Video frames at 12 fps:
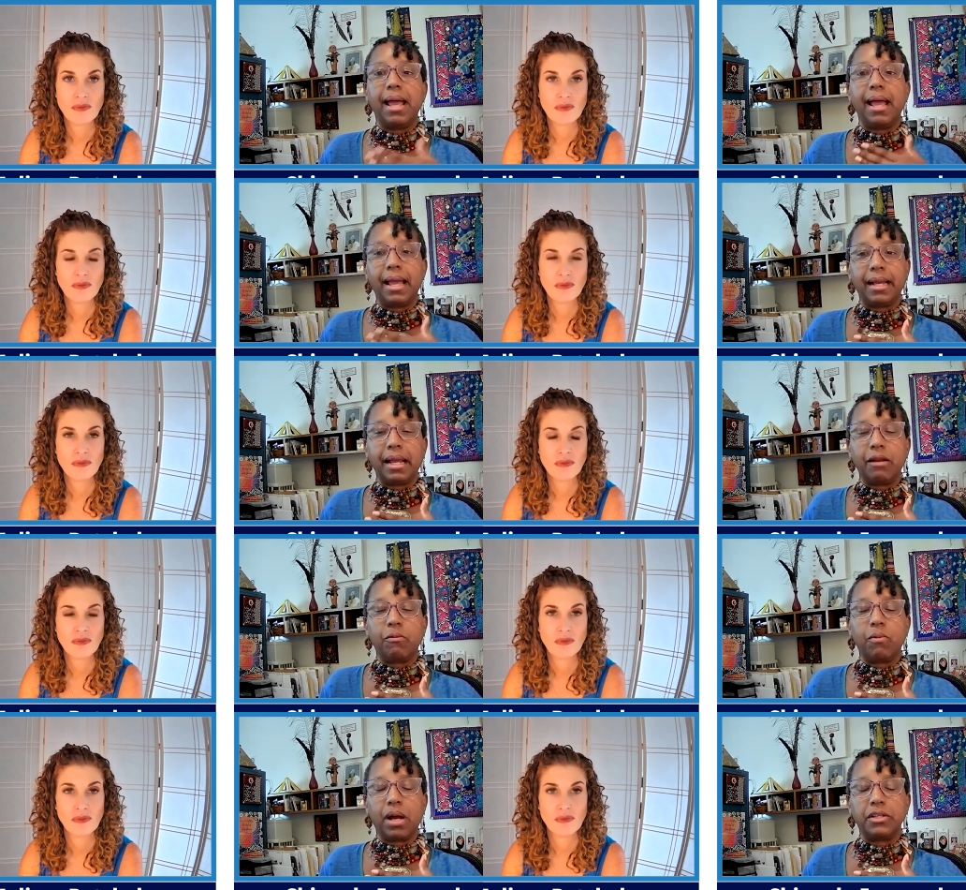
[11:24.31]
Speaker 1: I
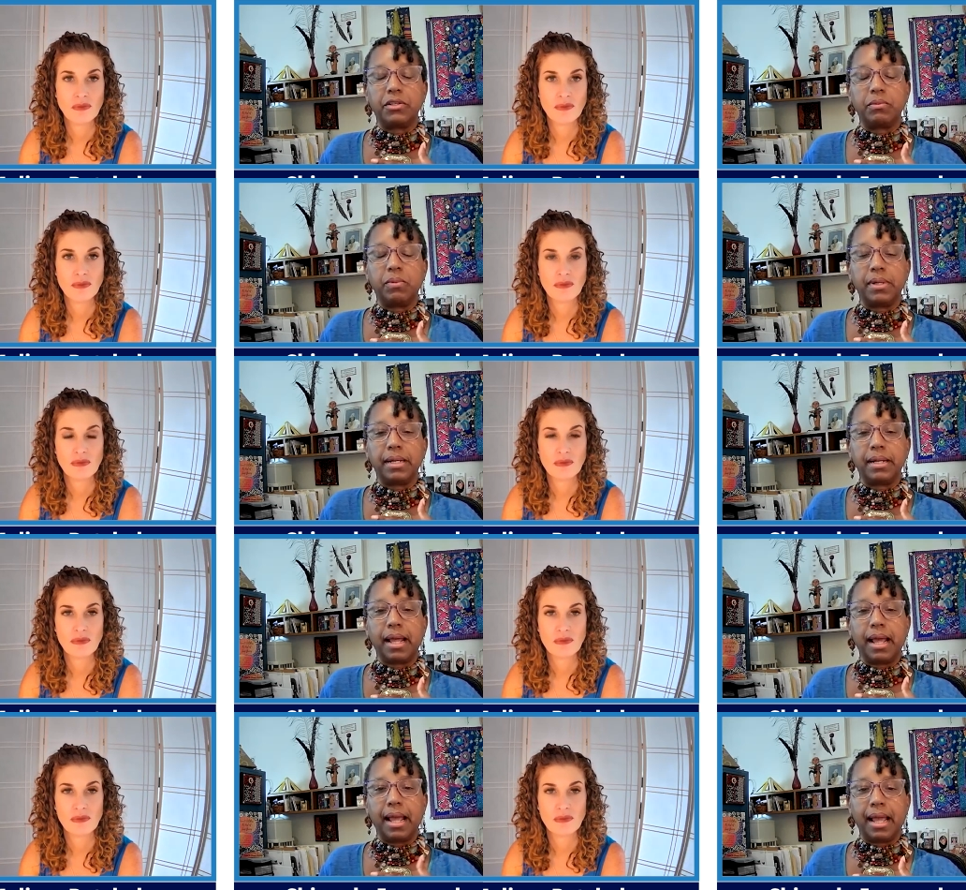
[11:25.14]
gotta watch what
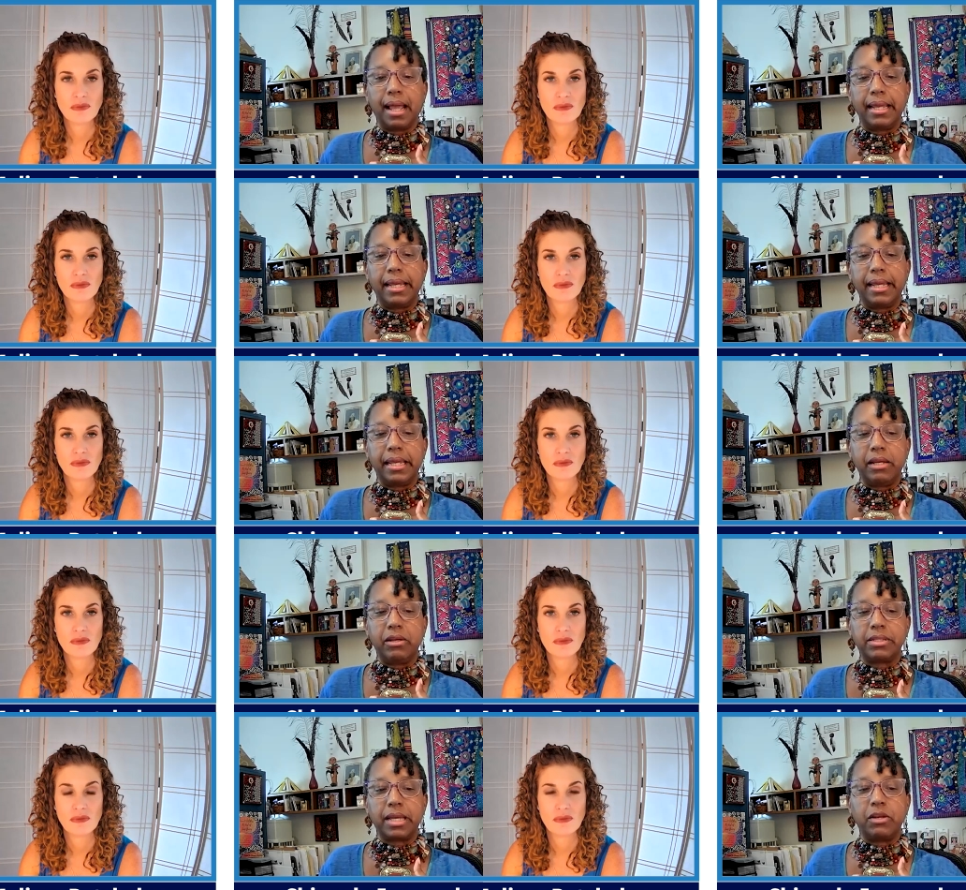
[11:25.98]
I eat
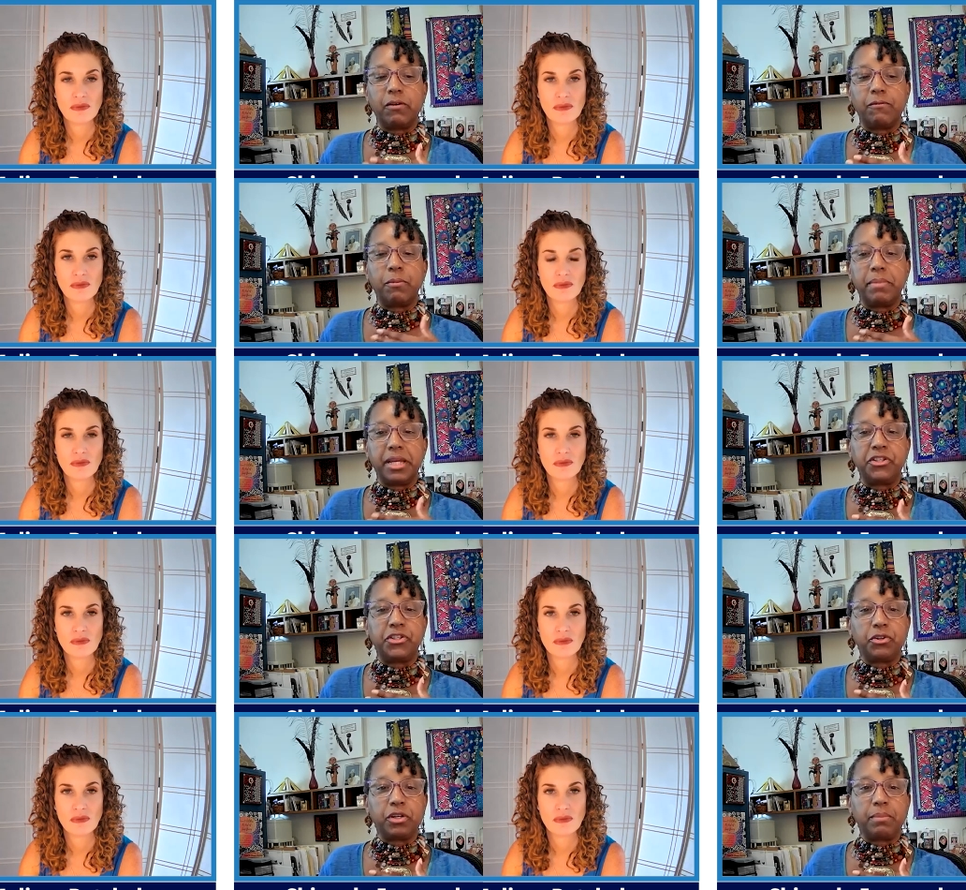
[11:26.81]
because I know for me,
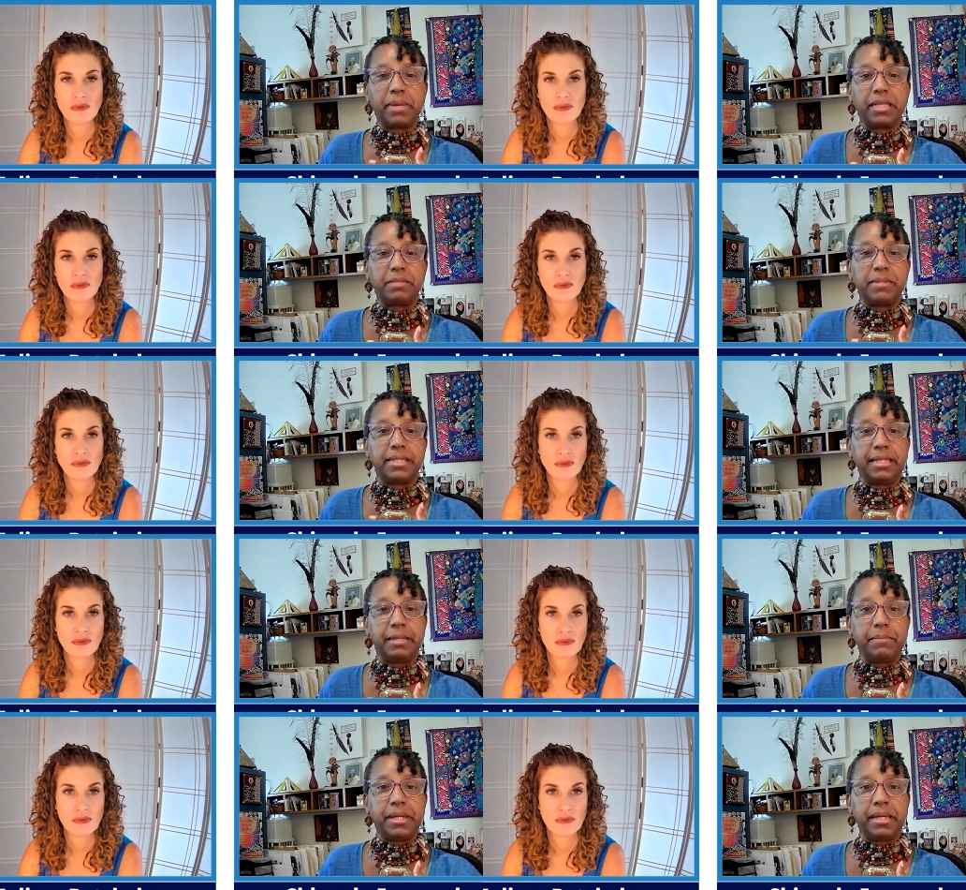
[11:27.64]
sugar makes me
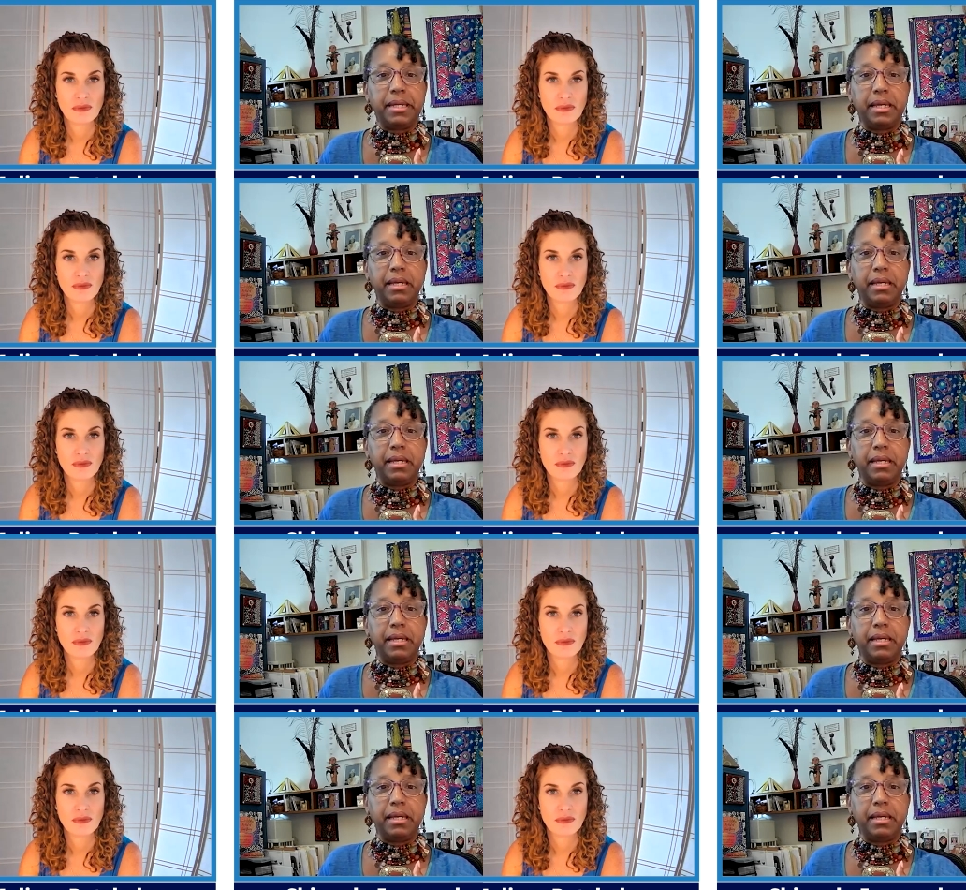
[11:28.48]
sleepy.